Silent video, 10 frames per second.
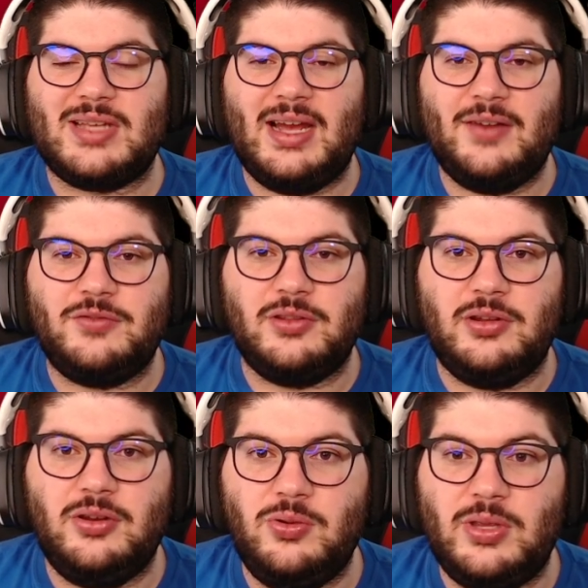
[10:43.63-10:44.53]
after the
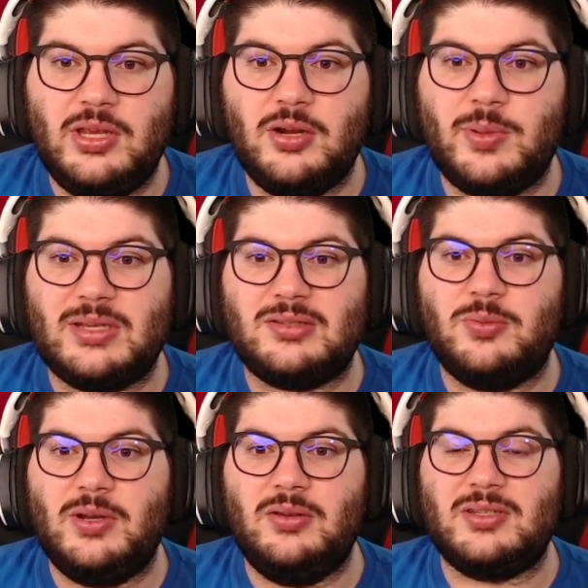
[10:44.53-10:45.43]
new year, because they'll
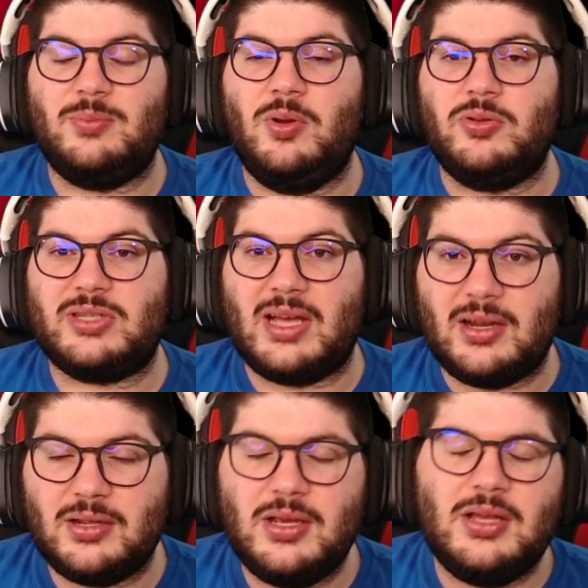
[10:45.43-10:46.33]
be losing Mo Salah,